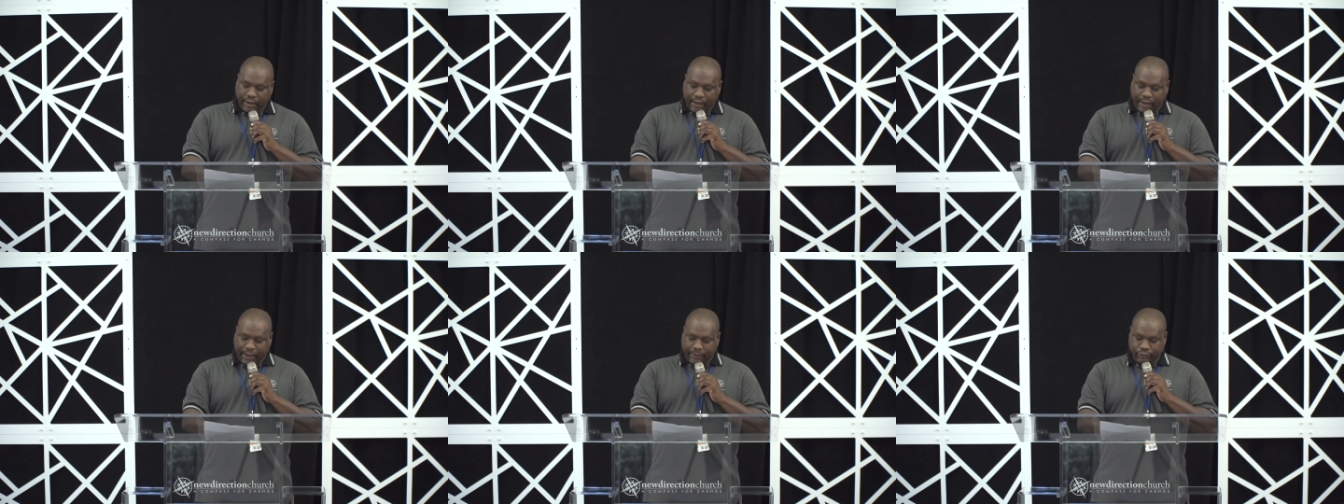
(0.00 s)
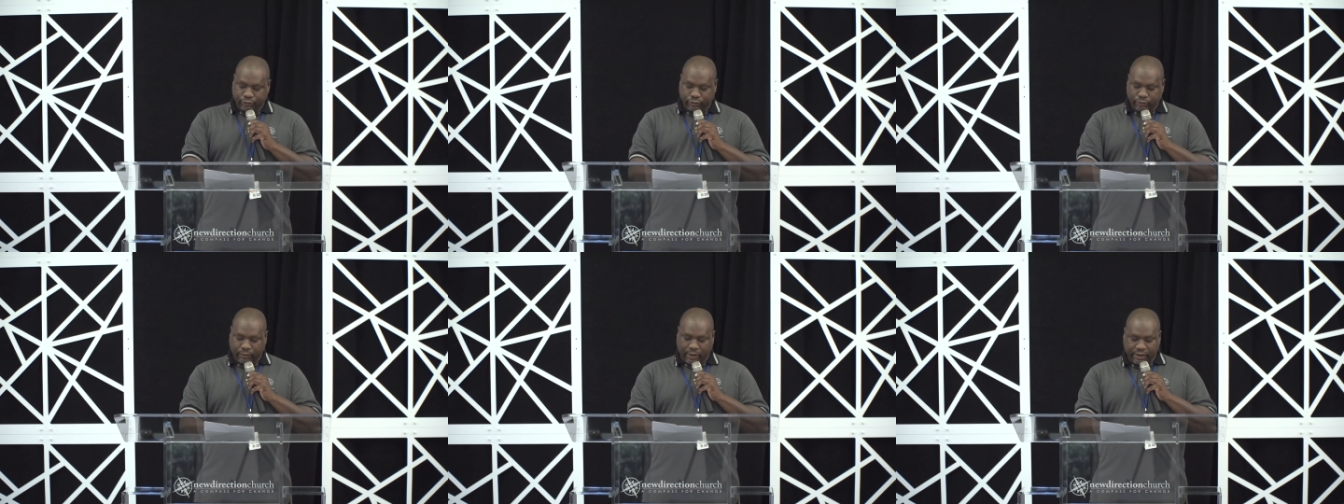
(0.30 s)

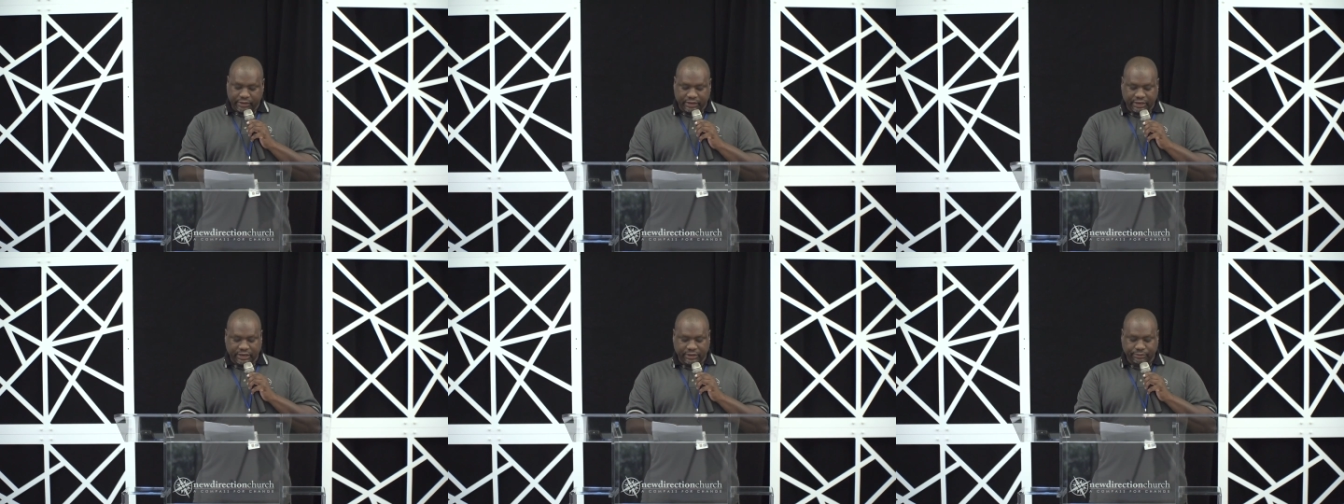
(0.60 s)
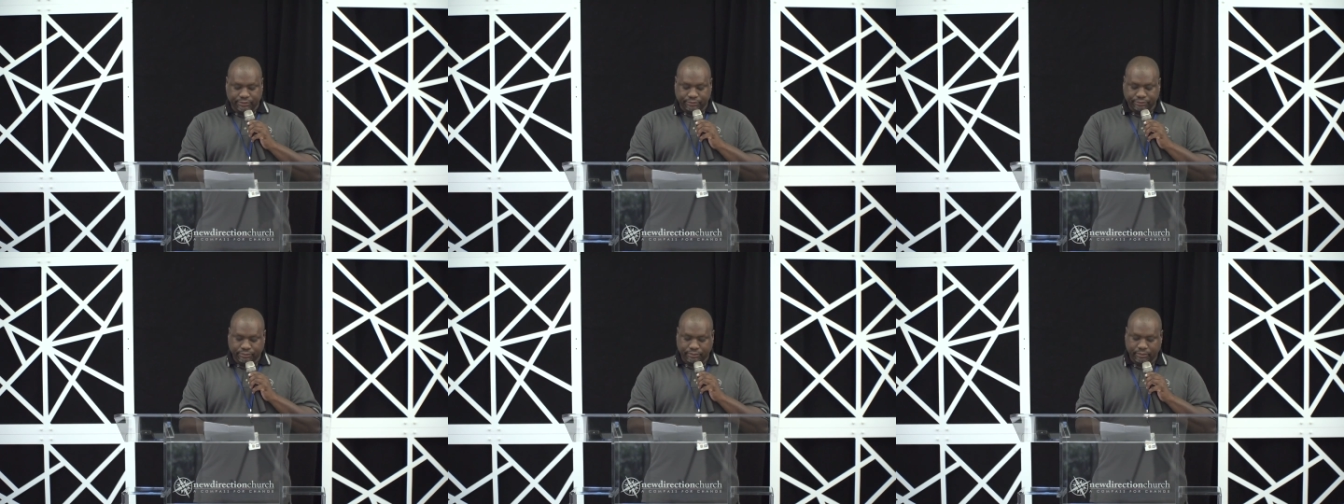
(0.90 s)
I'm
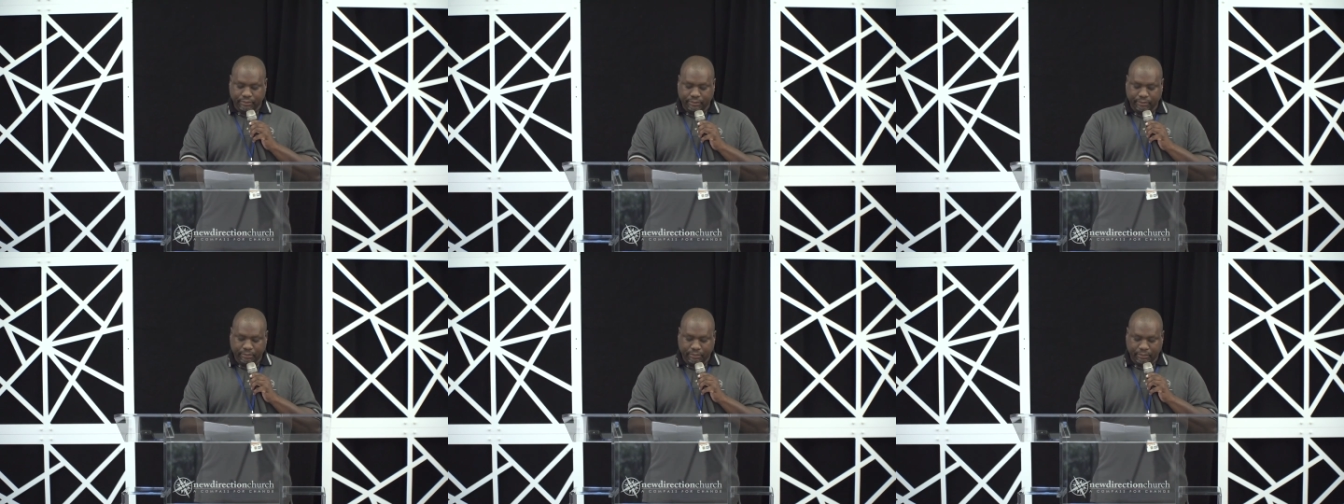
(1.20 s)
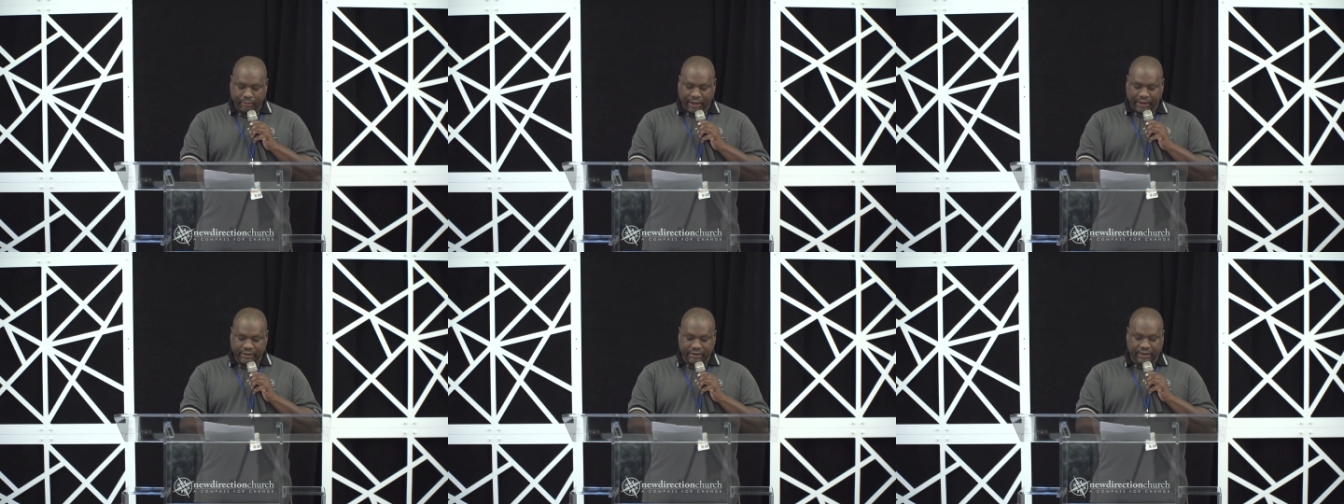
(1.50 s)
surrounded
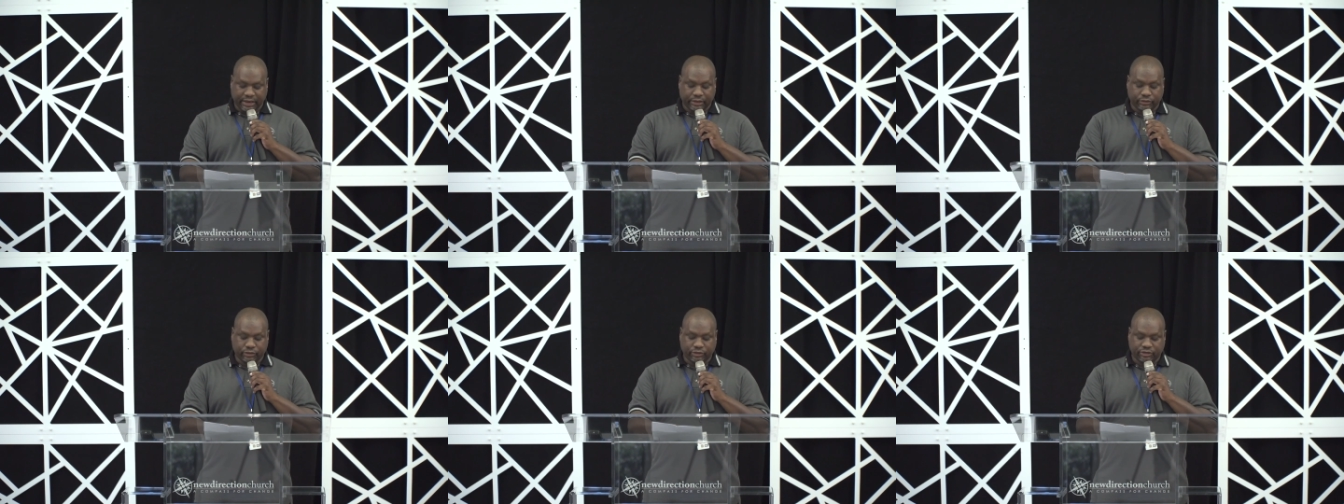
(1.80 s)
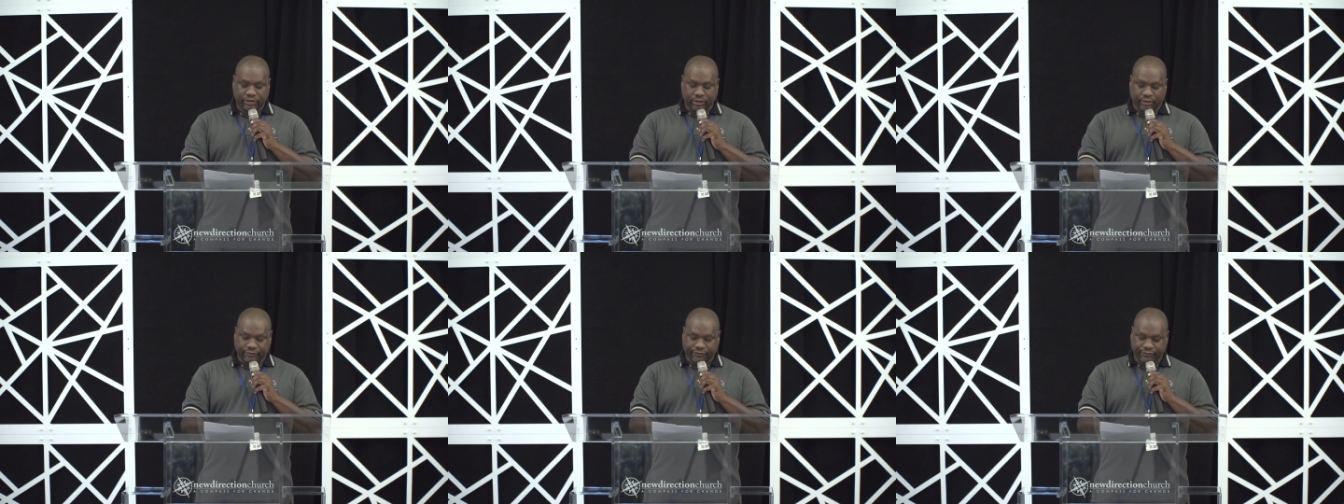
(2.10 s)
by the
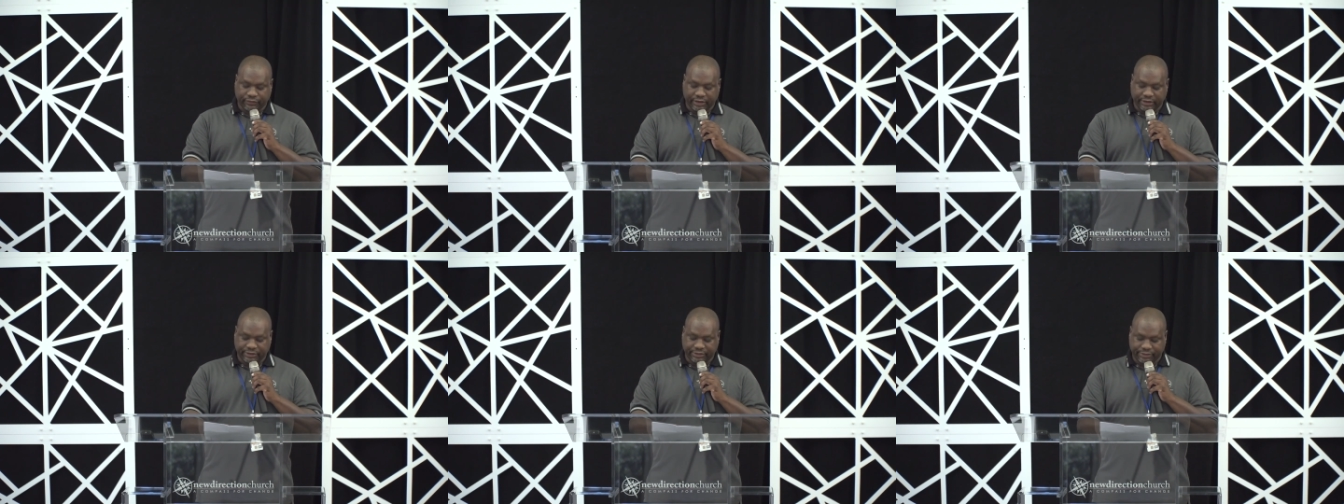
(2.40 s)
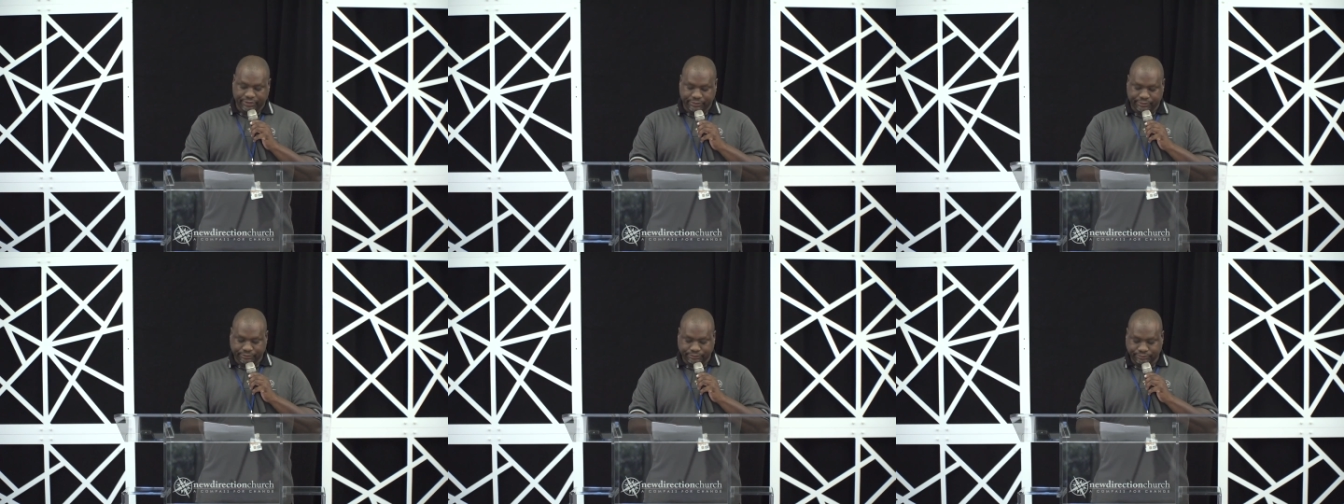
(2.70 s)
energy of
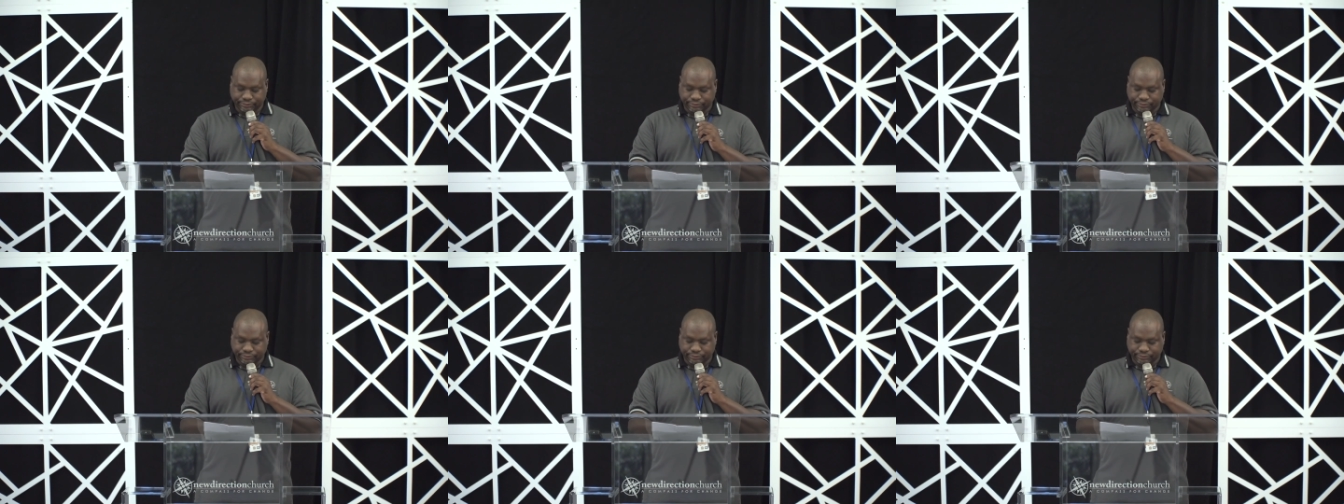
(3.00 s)
faith.